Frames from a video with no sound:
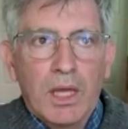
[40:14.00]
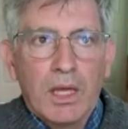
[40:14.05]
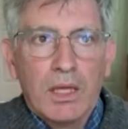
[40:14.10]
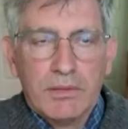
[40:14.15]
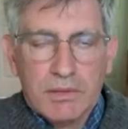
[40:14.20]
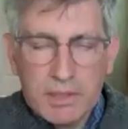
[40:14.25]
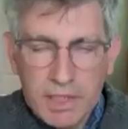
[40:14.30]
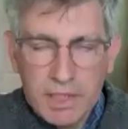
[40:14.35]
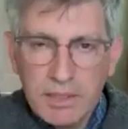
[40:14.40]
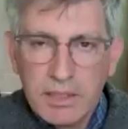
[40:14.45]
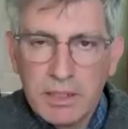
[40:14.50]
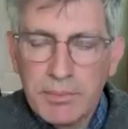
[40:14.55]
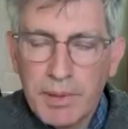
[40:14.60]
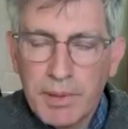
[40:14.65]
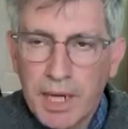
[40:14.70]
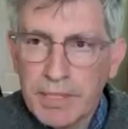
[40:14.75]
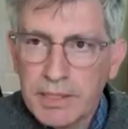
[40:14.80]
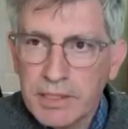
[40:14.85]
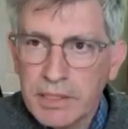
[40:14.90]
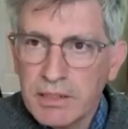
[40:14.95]
tested
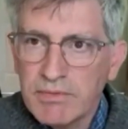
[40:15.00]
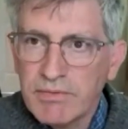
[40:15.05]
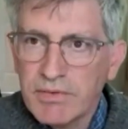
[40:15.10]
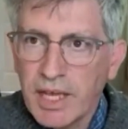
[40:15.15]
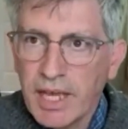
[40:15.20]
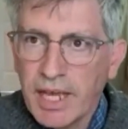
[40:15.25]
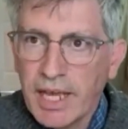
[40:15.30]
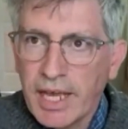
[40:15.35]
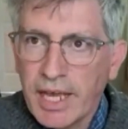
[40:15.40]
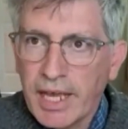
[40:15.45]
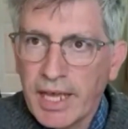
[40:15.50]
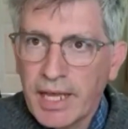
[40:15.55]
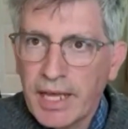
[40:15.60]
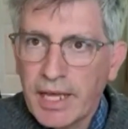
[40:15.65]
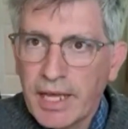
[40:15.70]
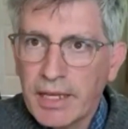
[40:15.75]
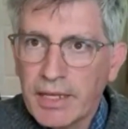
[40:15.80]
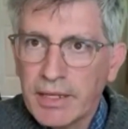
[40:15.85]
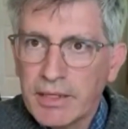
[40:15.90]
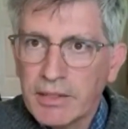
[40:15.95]
positive,
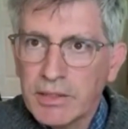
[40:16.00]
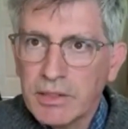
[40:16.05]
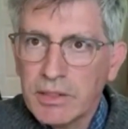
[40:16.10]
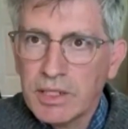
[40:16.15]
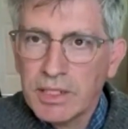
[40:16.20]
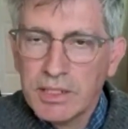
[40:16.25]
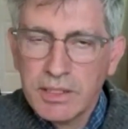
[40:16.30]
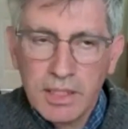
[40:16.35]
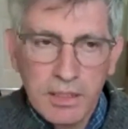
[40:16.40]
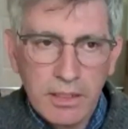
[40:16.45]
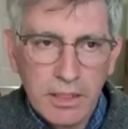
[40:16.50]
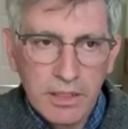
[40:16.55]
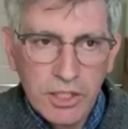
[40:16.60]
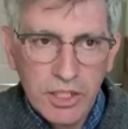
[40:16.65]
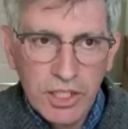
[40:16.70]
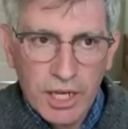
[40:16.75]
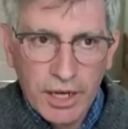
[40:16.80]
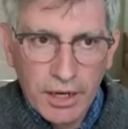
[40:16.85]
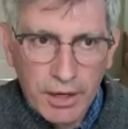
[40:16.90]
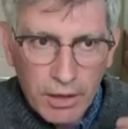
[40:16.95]
and they sit in a
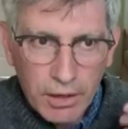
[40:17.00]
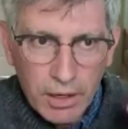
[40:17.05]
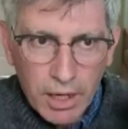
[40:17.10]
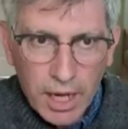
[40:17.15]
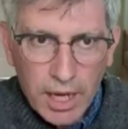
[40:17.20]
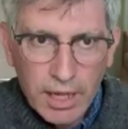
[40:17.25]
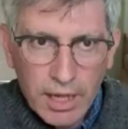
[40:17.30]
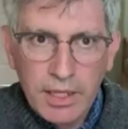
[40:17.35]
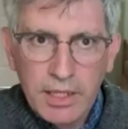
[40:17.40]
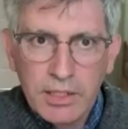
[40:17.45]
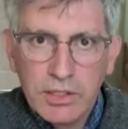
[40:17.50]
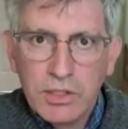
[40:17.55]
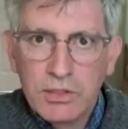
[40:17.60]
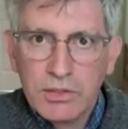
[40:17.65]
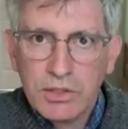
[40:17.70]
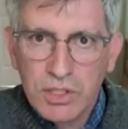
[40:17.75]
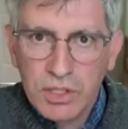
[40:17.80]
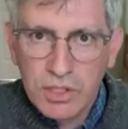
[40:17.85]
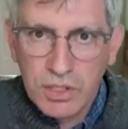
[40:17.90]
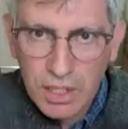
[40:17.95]
chair and they sort
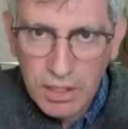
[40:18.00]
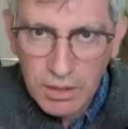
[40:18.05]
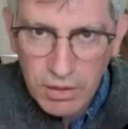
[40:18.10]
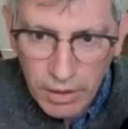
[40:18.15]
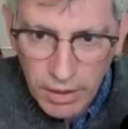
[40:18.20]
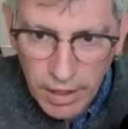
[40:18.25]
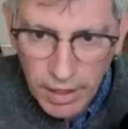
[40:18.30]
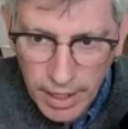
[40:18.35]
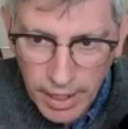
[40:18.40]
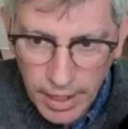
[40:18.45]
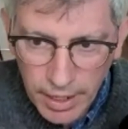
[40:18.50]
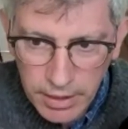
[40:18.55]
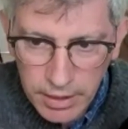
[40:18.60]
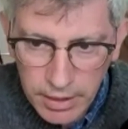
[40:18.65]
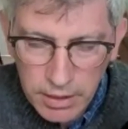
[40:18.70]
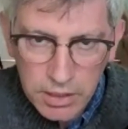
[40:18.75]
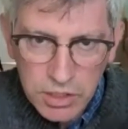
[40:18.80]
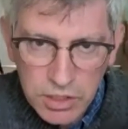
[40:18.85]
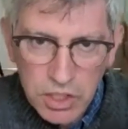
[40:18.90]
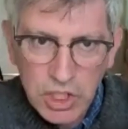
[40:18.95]
of stick their head
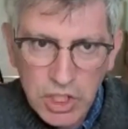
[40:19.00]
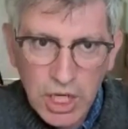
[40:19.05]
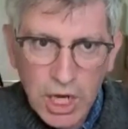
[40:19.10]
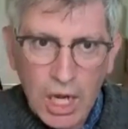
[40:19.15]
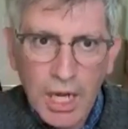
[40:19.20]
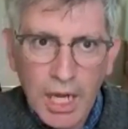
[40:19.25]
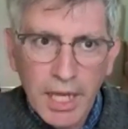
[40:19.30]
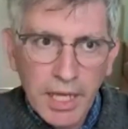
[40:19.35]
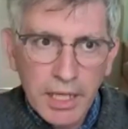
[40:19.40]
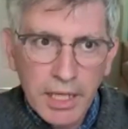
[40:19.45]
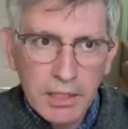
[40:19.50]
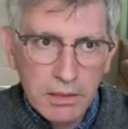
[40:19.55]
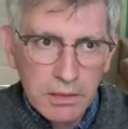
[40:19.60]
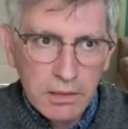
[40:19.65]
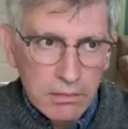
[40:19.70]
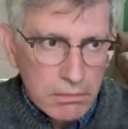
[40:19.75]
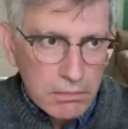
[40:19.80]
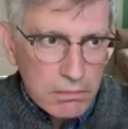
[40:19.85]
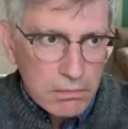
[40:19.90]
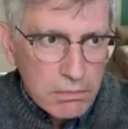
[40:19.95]
in a giant
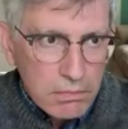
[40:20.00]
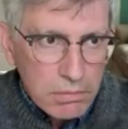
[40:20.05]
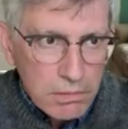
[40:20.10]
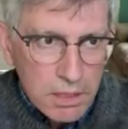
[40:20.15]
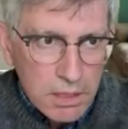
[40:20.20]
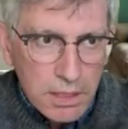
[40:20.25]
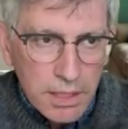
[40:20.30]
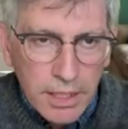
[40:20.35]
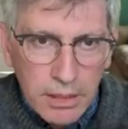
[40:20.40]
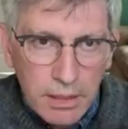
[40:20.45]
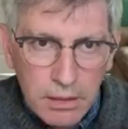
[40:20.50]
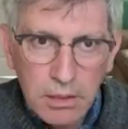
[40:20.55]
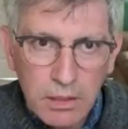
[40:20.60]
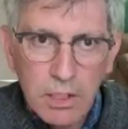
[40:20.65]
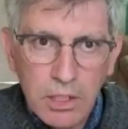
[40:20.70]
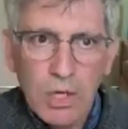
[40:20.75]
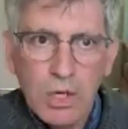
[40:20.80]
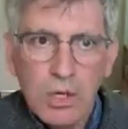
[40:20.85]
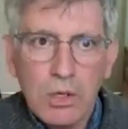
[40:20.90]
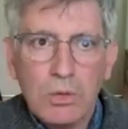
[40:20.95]
steel
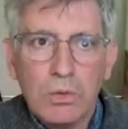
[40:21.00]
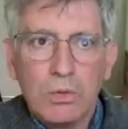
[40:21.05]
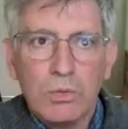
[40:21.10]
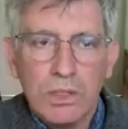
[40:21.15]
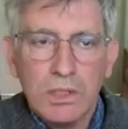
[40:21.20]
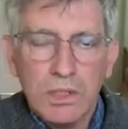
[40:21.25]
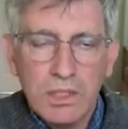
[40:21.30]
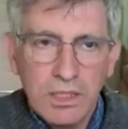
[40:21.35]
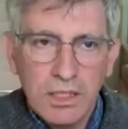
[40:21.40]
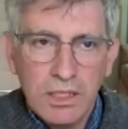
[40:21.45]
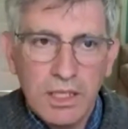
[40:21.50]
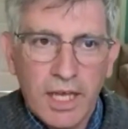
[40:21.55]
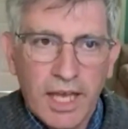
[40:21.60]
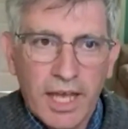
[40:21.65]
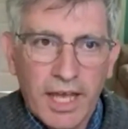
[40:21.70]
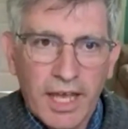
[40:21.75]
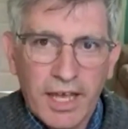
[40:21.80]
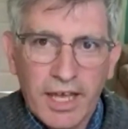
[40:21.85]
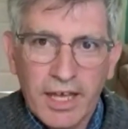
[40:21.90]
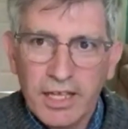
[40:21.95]
cone.
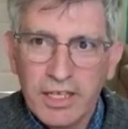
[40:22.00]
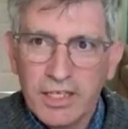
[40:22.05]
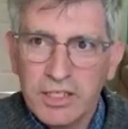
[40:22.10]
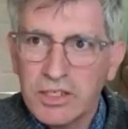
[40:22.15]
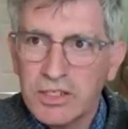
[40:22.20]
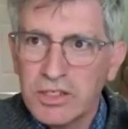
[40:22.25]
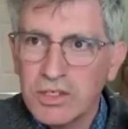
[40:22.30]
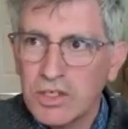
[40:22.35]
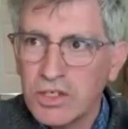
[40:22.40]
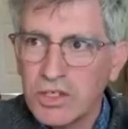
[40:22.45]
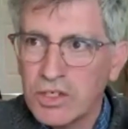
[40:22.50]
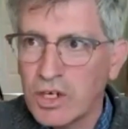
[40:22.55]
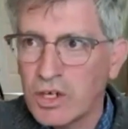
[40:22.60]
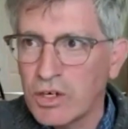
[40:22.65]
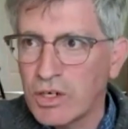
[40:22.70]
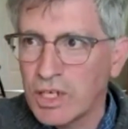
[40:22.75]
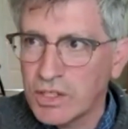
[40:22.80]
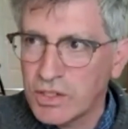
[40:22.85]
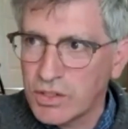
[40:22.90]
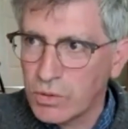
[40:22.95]
And,
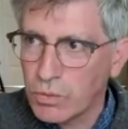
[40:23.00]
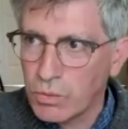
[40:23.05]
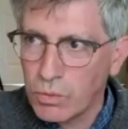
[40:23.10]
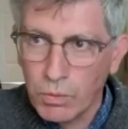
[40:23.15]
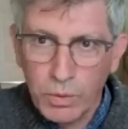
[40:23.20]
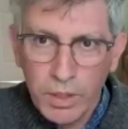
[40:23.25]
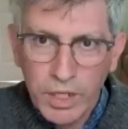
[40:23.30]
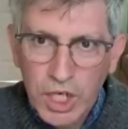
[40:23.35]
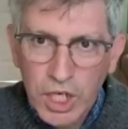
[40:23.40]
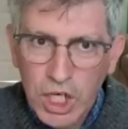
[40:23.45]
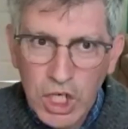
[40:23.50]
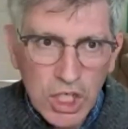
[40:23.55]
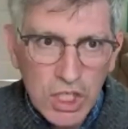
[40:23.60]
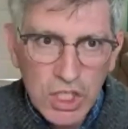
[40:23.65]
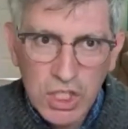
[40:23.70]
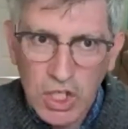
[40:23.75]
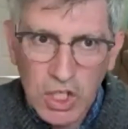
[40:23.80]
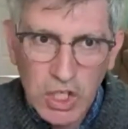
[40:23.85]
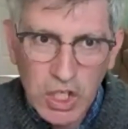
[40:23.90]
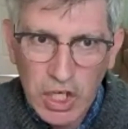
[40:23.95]
it's the
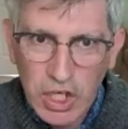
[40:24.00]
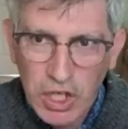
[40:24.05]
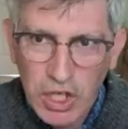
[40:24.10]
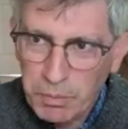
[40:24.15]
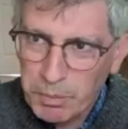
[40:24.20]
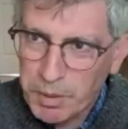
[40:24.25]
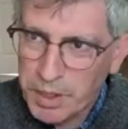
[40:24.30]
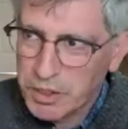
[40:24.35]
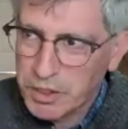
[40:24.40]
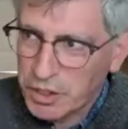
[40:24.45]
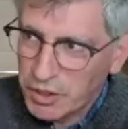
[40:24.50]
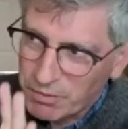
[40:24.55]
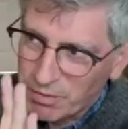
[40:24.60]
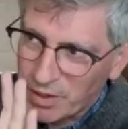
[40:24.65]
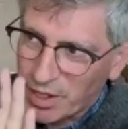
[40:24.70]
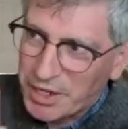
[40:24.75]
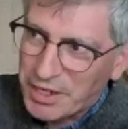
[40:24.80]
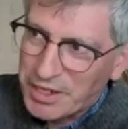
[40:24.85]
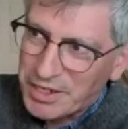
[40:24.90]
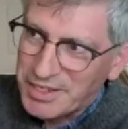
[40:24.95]
weirdest looking picture of,
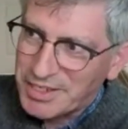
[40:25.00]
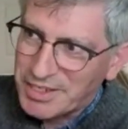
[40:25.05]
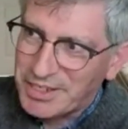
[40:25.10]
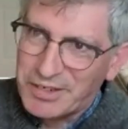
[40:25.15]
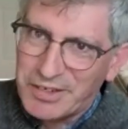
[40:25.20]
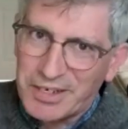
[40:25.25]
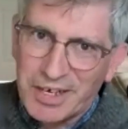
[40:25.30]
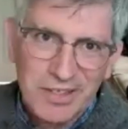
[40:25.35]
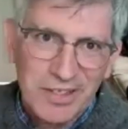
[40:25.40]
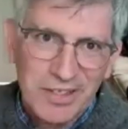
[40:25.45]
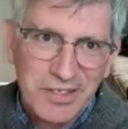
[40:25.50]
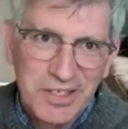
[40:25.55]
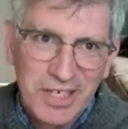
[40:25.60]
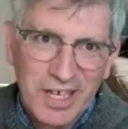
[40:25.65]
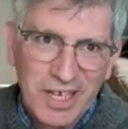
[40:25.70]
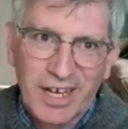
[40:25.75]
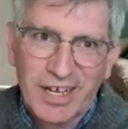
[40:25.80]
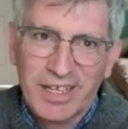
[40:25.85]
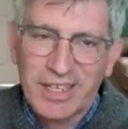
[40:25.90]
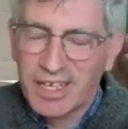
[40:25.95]
like, on the
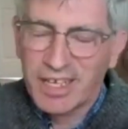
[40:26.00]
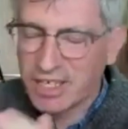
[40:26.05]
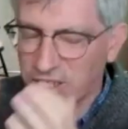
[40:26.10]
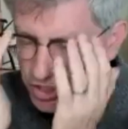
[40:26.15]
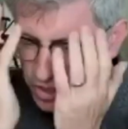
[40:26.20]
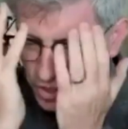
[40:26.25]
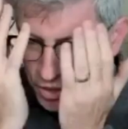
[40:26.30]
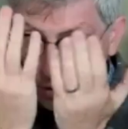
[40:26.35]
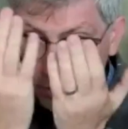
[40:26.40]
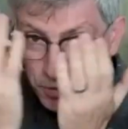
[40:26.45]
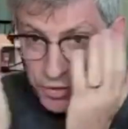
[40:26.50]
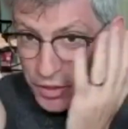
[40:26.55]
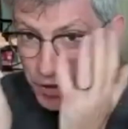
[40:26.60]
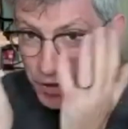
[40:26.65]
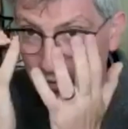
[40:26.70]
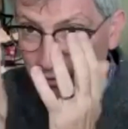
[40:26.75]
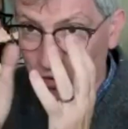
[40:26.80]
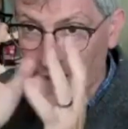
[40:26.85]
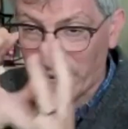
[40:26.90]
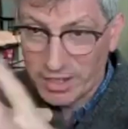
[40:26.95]
side, like, because you don't see
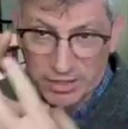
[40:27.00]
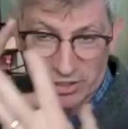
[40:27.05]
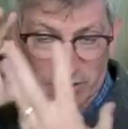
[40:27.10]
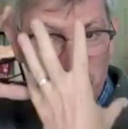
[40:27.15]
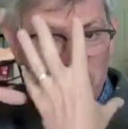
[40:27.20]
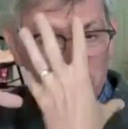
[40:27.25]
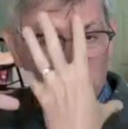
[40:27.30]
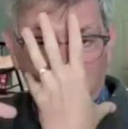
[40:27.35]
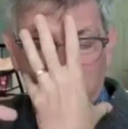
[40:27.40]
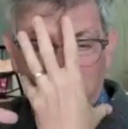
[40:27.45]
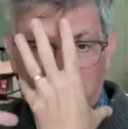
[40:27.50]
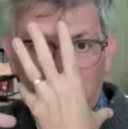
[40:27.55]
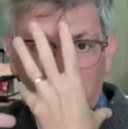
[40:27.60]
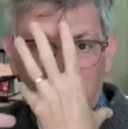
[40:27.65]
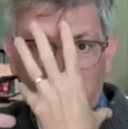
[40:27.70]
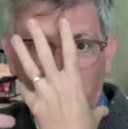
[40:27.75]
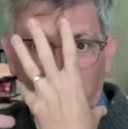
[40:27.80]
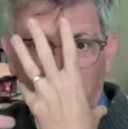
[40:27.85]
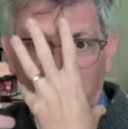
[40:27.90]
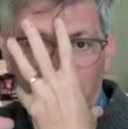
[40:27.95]
their face. It's just like
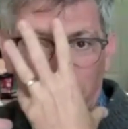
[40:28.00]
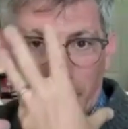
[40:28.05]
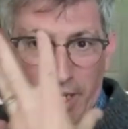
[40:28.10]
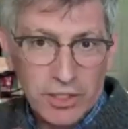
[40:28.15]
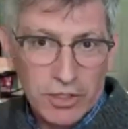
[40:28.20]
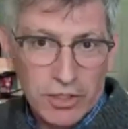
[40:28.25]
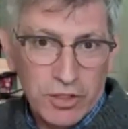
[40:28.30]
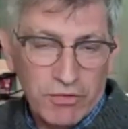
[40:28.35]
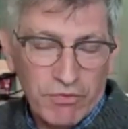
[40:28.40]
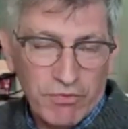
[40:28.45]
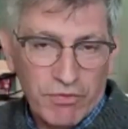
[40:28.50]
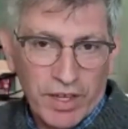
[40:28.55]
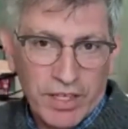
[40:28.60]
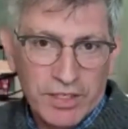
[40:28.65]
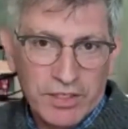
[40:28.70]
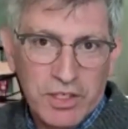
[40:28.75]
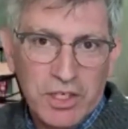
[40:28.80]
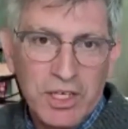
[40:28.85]
suddenly, like, imagine your face